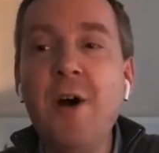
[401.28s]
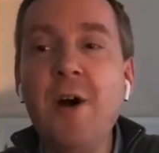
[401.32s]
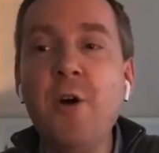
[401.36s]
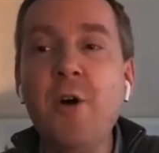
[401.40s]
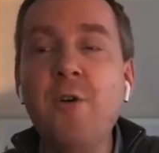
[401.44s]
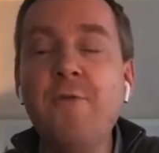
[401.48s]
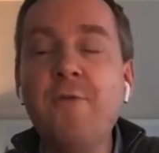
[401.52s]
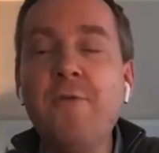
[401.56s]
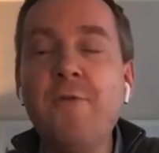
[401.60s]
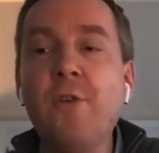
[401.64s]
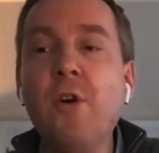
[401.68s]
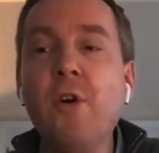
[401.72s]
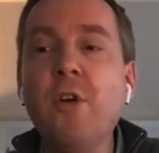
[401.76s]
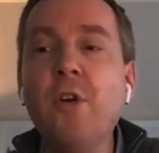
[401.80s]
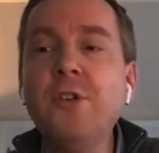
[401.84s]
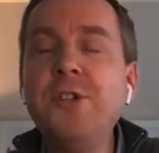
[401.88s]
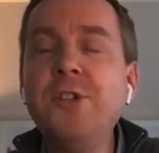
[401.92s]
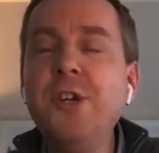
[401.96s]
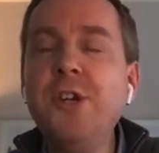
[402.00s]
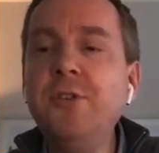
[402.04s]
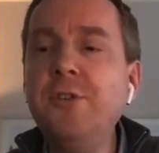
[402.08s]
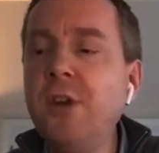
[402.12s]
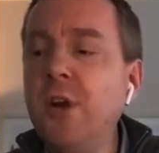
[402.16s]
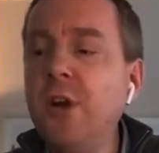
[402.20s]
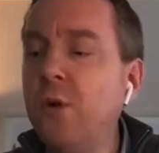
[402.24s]
overall.
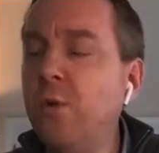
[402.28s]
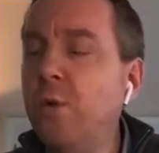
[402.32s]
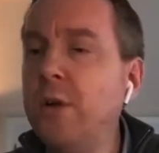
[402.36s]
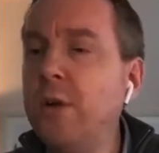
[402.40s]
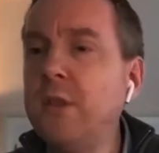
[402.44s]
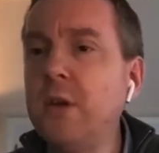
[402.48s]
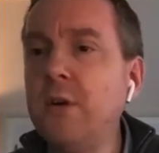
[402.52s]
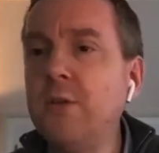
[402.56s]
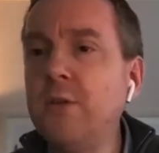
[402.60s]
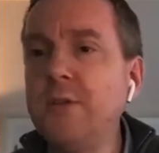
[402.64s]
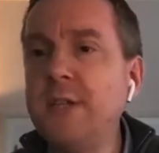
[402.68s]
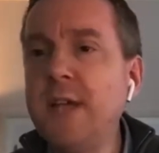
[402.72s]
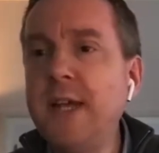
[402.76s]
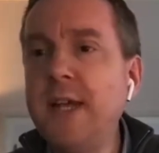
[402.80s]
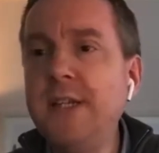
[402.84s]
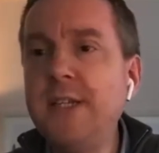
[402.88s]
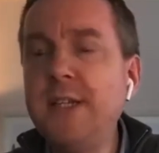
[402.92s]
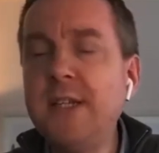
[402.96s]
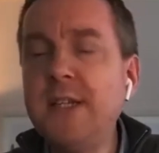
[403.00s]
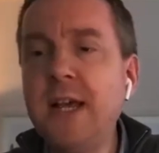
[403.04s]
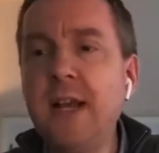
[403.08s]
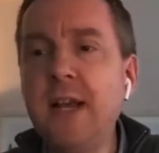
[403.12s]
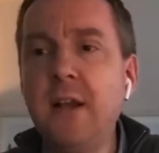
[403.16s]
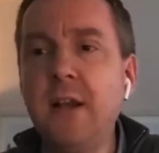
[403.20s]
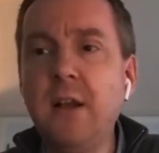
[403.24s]
Do you know what those 8
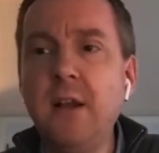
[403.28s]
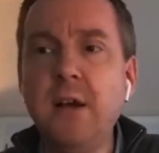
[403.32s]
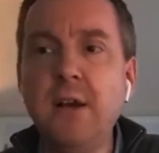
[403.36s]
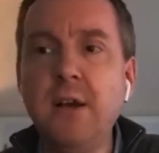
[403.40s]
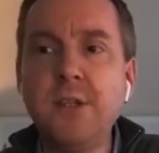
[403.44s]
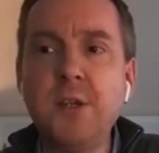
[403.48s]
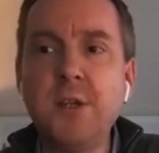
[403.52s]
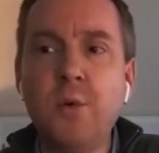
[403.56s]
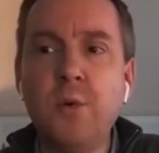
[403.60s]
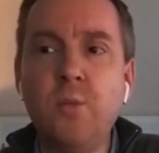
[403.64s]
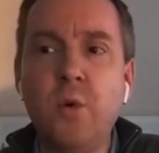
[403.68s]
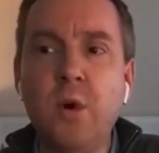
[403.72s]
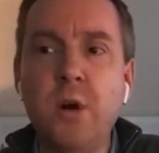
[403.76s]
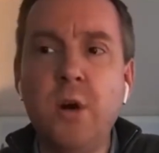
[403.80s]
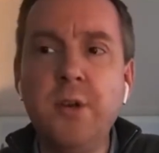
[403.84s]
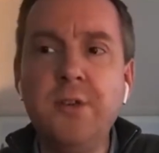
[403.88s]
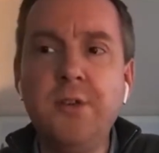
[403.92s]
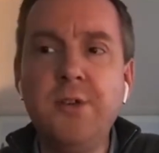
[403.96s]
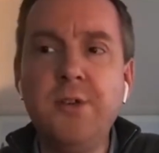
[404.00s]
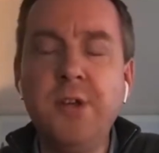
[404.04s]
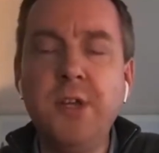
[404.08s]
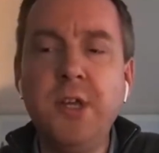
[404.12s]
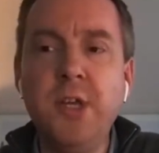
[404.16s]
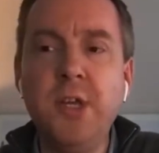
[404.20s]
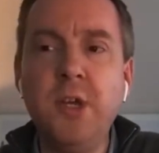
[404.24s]
to 10 clients are worth
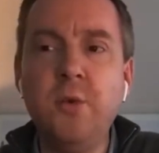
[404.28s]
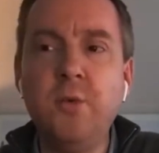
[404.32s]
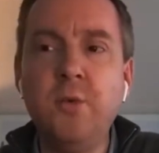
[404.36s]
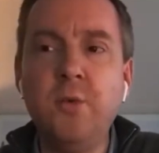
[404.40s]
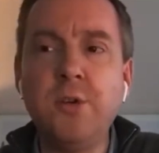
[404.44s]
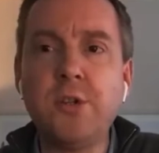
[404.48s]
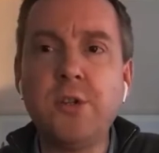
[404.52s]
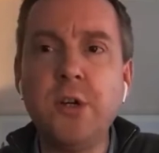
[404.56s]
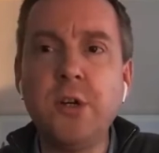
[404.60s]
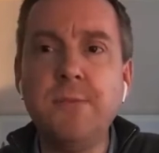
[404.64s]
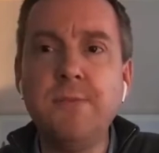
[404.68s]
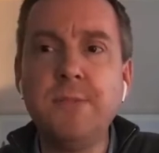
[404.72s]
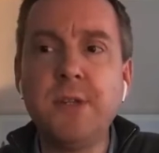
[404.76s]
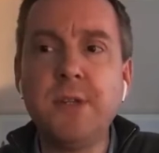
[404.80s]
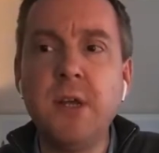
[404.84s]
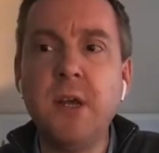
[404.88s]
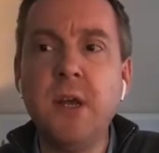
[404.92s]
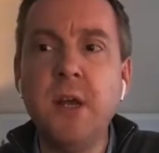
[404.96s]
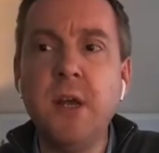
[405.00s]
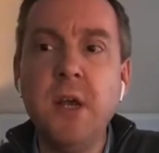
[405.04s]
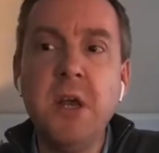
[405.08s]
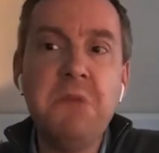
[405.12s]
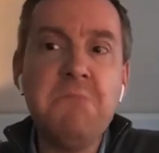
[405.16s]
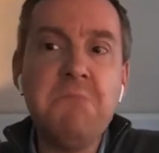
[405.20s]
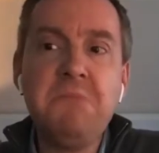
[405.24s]
to you in terms
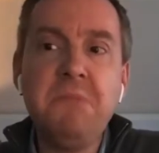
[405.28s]
of